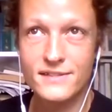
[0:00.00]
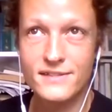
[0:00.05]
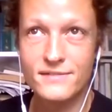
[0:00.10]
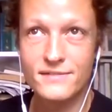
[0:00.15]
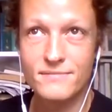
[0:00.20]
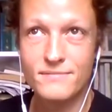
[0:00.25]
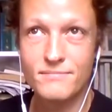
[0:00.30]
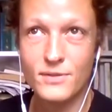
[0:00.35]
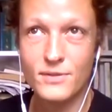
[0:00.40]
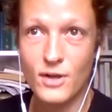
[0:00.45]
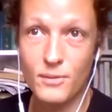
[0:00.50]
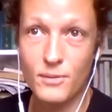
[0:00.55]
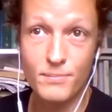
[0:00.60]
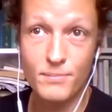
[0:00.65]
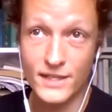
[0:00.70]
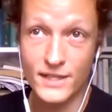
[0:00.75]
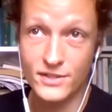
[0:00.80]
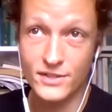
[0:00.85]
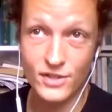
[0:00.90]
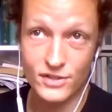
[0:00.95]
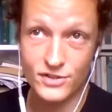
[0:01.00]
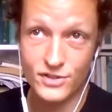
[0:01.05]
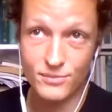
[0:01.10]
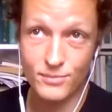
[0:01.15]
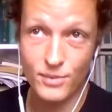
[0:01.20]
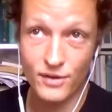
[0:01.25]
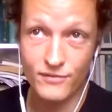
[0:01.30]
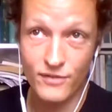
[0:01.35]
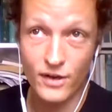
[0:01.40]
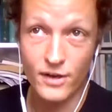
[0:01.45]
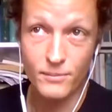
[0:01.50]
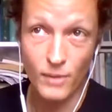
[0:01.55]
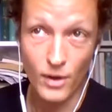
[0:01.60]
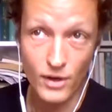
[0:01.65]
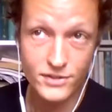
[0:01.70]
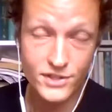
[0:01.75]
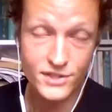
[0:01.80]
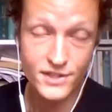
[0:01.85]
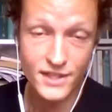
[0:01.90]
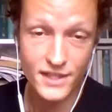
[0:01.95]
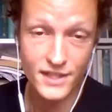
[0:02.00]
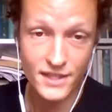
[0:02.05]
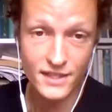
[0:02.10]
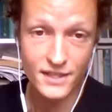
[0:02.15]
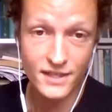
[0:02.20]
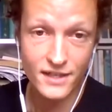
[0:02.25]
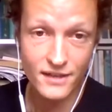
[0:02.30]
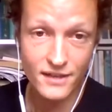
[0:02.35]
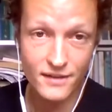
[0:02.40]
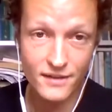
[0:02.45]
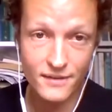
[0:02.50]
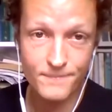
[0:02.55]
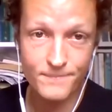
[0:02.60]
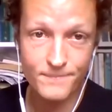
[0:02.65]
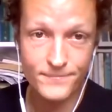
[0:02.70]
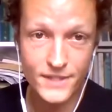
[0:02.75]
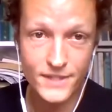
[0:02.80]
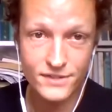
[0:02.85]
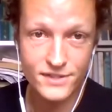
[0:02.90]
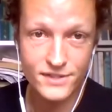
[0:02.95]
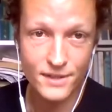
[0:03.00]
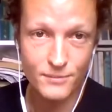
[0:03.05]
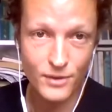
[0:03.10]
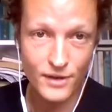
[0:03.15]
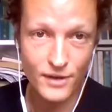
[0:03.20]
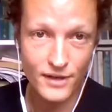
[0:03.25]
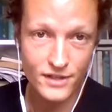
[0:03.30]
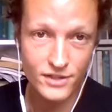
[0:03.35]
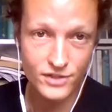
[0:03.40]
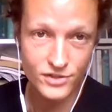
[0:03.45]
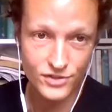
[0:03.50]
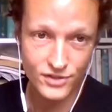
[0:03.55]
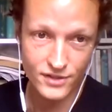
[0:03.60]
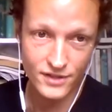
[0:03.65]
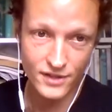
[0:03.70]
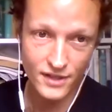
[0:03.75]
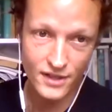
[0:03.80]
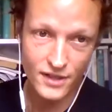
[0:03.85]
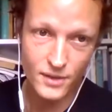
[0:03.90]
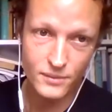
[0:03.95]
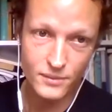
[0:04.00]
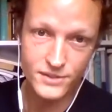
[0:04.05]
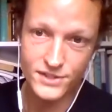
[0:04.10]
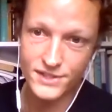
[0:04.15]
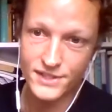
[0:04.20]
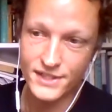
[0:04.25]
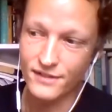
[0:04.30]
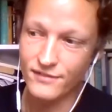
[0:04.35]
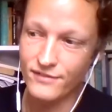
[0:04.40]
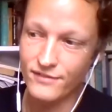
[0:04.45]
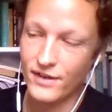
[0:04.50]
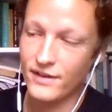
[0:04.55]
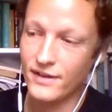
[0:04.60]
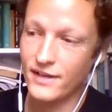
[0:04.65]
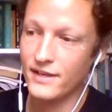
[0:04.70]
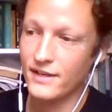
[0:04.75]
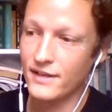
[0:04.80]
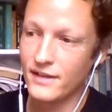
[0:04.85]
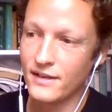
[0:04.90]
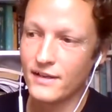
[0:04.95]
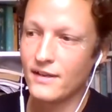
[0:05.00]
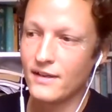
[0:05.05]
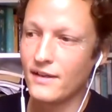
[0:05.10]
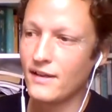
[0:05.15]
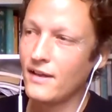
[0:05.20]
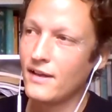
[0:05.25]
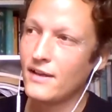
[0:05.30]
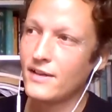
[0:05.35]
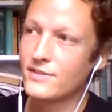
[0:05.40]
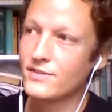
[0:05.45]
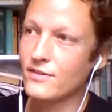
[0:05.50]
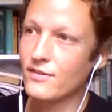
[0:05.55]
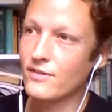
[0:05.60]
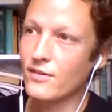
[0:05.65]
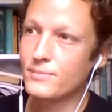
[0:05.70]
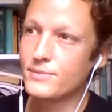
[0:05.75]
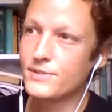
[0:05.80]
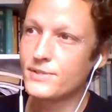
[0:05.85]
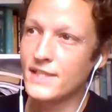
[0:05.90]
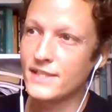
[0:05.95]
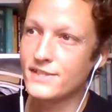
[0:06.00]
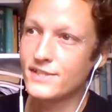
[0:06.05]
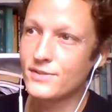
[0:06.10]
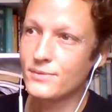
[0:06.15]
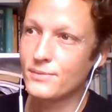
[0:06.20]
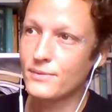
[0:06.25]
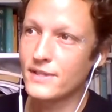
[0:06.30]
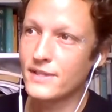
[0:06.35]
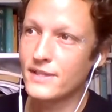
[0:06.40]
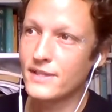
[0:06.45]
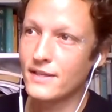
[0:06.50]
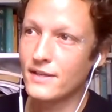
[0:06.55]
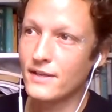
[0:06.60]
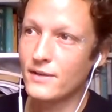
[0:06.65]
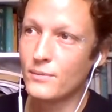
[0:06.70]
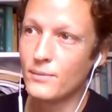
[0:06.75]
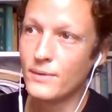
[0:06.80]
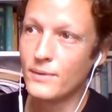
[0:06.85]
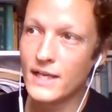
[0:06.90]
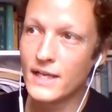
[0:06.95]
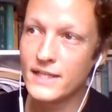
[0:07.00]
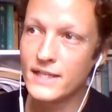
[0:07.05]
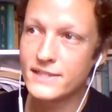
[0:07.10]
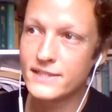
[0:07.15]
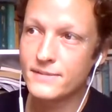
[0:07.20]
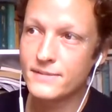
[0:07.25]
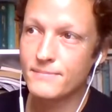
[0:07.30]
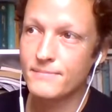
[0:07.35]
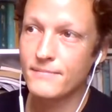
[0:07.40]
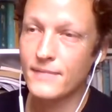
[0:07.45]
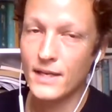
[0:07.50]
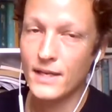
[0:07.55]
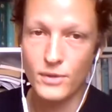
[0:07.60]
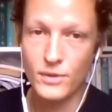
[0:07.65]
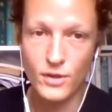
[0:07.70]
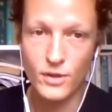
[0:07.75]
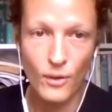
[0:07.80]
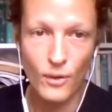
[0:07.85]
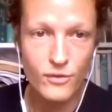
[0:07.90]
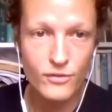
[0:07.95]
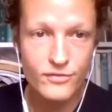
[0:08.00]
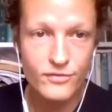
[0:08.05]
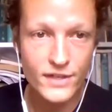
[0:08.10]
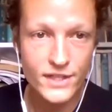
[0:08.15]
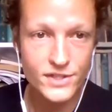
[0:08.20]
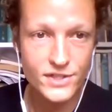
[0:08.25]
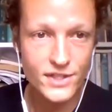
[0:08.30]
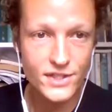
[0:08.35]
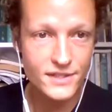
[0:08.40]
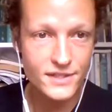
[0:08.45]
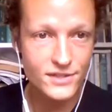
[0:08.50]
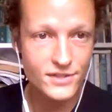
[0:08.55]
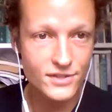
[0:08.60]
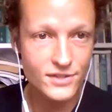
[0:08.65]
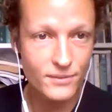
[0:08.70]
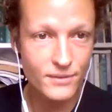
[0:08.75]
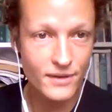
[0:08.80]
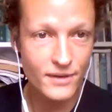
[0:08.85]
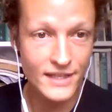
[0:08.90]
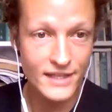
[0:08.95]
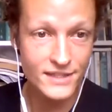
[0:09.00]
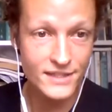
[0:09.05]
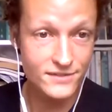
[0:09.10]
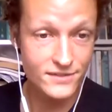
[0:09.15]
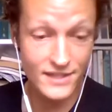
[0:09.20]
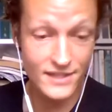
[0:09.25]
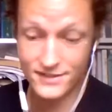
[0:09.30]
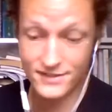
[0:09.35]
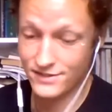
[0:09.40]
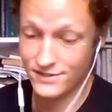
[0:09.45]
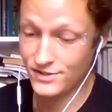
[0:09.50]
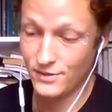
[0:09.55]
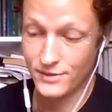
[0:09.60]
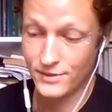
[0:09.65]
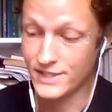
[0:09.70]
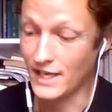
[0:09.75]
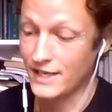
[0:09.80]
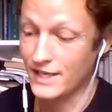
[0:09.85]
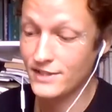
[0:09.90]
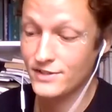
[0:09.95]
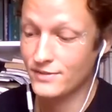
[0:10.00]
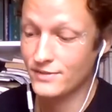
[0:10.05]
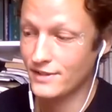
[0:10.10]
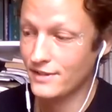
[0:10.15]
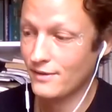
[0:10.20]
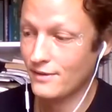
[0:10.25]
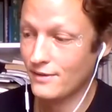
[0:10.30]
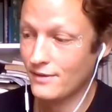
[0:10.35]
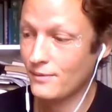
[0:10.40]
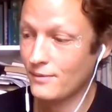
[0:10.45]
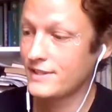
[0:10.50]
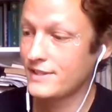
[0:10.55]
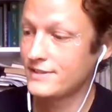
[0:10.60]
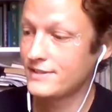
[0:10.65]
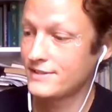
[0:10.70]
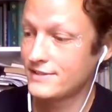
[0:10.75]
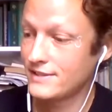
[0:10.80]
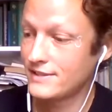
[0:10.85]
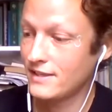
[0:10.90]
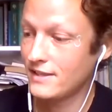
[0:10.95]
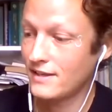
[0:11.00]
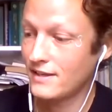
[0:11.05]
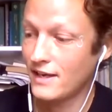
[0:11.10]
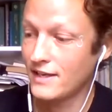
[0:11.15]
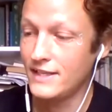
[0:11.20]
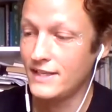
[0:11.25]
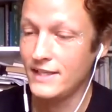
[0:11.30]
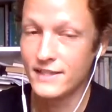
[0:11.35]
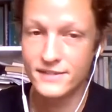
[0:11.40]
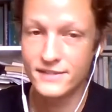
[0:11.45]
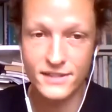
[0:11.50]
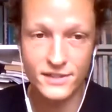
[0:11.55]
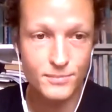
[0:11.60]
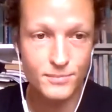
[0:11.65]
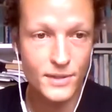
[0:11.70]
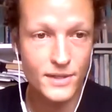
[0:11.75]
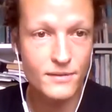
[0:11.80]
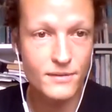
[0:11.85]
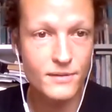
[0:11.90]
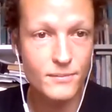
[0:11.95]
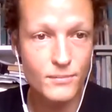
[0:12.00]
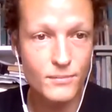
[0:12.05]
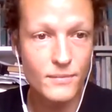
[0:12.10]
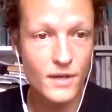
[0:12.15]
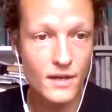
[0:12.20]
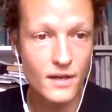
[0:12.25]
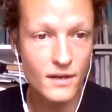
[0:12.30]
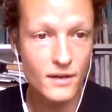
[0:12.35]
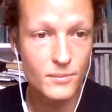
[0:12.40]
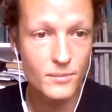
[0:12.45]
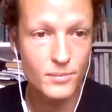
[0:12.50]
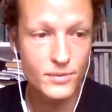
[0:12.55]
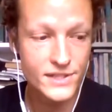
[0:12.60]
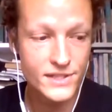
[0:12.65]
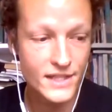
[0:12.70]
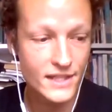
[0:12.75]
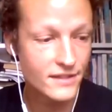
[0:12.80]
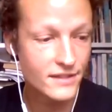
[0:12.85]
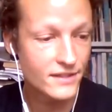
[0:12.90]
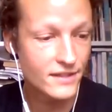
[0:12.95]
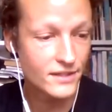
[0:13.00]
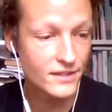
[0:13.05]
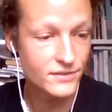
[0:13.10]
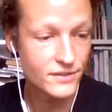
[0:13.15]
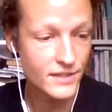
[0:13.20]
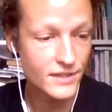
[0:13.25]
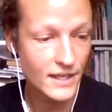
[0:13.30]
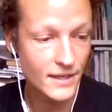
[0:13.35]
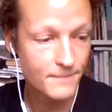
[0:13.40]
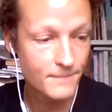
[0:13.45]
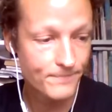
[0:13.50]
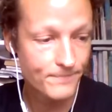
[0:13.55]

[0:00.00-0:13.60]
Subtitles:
not being touched upon very much in contemporary literature, which is still very sort of obsessed with the realism and with autofiction. So I think it's so exciting to hear all these ideas that's been presented here today.